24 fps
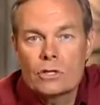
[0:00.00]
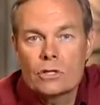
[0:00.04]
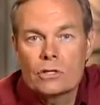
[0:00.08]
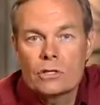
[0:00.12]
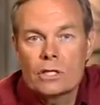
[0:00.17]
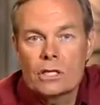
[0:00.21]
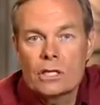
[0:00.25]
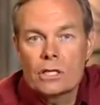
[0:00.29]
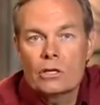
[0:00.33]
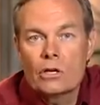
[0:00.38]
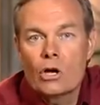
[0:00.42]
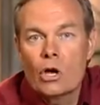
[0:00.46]
And
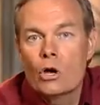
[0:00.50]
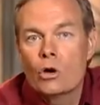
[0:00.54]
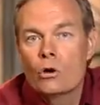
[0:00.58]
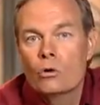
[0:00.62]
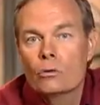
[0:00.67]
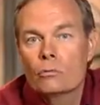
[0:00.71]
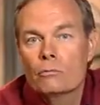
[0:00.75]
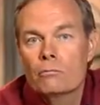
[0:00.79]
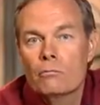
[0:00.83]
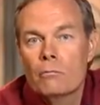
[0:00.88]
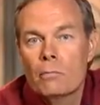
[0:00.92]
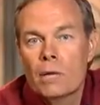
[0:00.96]
then
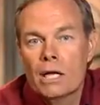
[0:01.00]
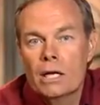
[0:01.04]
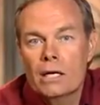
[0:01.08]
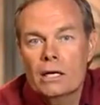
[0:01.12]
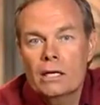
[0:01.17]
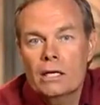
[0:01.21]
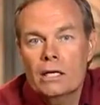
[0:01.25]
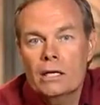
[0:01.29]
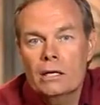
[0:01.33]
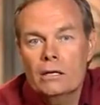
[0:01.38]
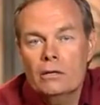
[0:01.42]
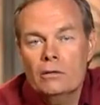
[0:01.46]
on
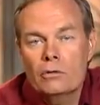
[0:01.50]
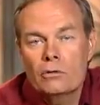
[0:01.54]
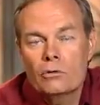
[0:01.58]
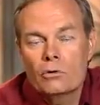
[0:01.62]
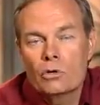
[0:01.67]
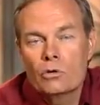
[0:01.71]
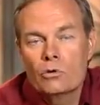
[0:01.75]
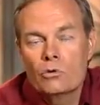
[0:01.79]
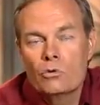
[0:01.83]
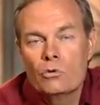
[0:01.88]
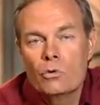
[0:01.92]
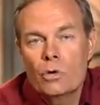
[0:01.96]
Monday
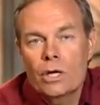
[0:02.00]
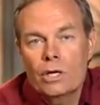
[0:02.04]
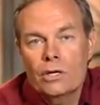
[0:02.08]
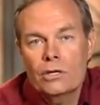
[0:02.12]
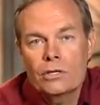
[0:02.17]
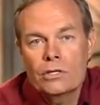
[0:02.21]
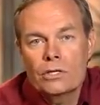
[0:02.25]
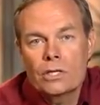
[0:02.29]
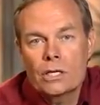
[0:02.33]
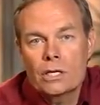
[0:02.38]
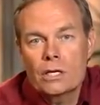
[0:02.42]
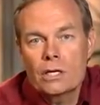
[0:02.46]
through
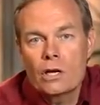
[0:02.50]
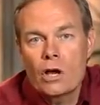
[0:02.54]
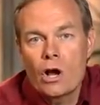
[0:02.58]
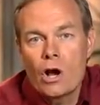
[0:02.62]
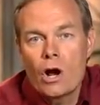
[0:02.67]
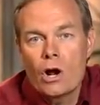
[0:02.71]
Wednesday,